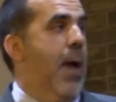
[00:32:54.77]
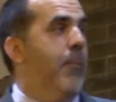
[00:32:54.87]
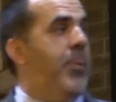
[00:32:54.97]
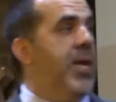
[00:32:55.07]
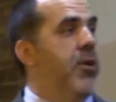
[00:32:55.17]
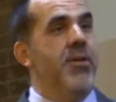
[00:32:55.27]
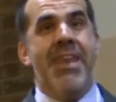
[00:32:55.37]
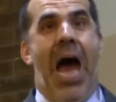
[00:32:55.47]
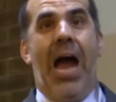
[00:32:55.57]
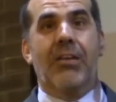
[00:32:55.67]
And
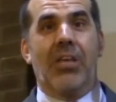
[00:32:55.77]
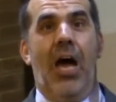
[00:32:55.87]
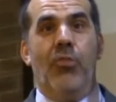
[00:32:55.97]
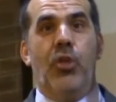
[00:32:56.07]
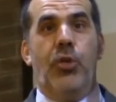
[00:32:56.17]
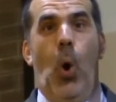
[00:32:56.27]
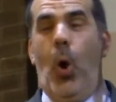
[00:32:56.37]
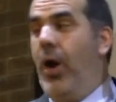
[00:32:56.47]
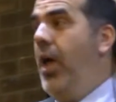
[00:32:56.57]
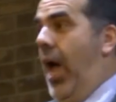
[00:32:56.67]
Peter knocks on the
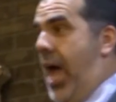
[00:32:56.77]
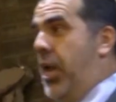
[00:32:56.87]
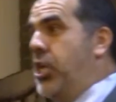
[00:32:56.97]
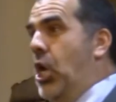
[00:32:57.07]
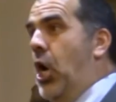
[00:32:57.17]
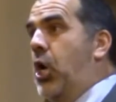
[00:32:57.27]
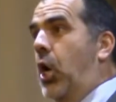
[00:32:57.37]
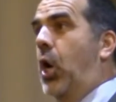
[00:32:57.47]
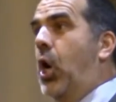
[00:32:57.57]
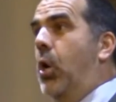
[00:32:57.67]
door, and a young
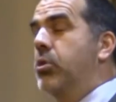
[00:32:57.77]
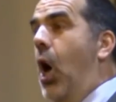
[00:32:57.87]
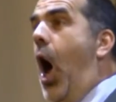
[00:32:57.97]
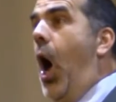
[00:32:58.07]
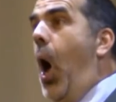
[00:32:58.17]
girl goes,